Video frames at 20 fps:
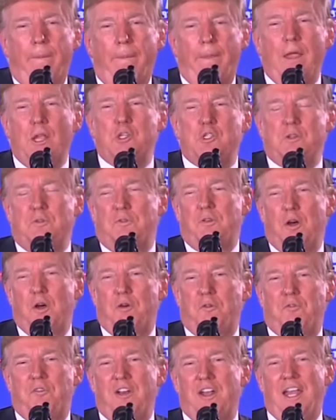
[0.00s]
is a
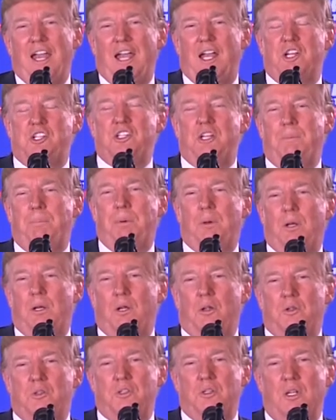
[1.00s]
vote for Nancy
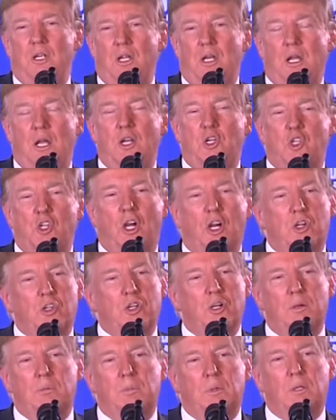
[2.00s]
Pelosi and Chuck
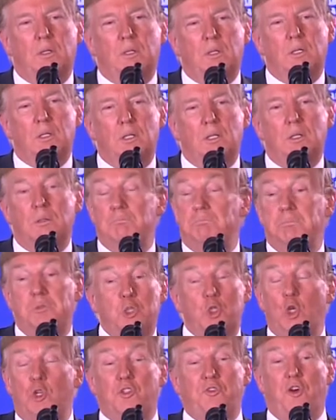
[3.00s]
Schumer.
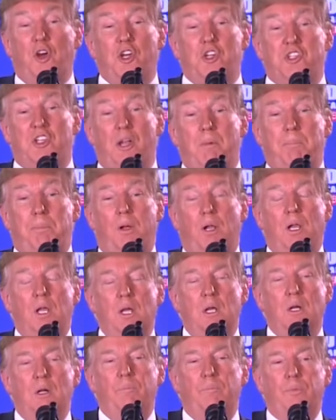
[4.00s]
So it's very simple.
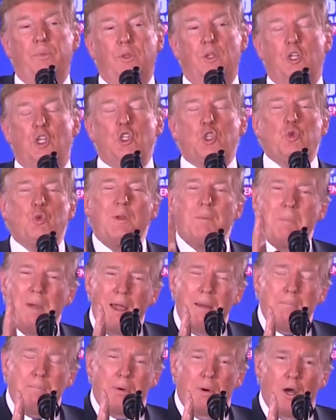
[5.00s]
Just
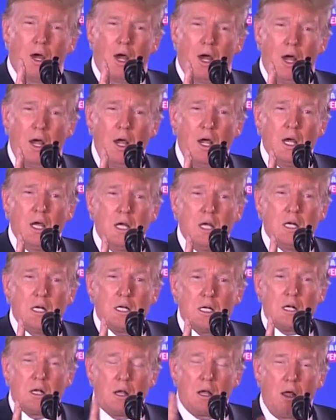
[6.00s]
remember,
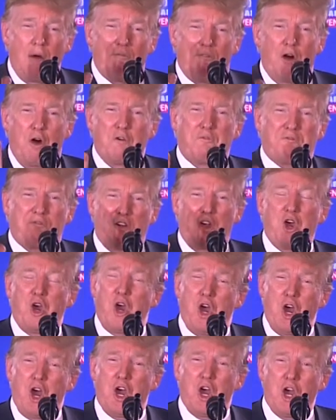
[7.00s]
a vote for
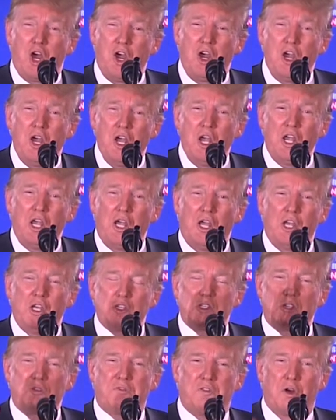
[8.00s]
her
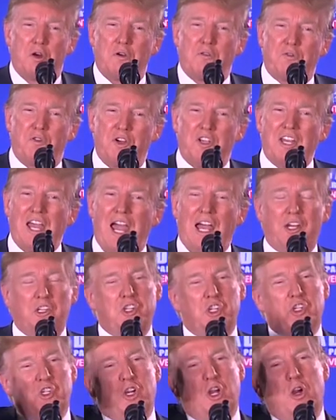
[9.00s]
is a vote for
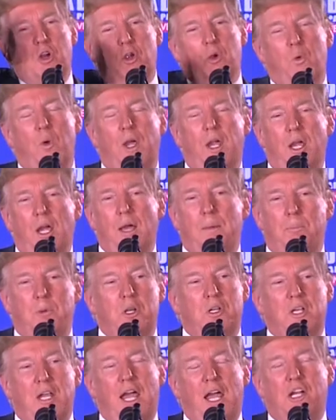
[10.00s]
taxes going way up. Your
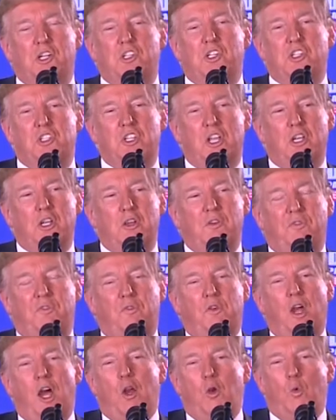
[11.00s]
taxes that
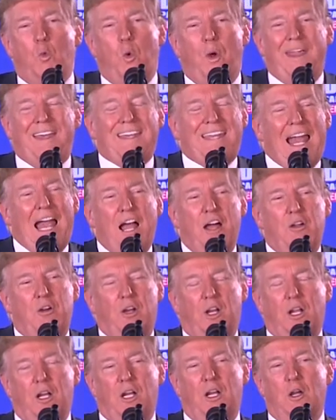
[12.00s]
you've cut way down are
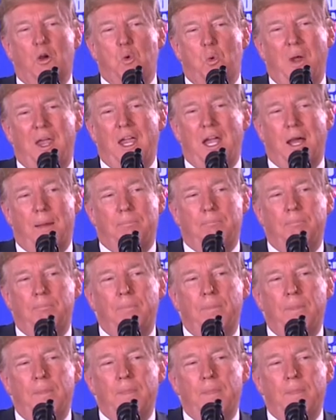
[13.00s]
going to go way up.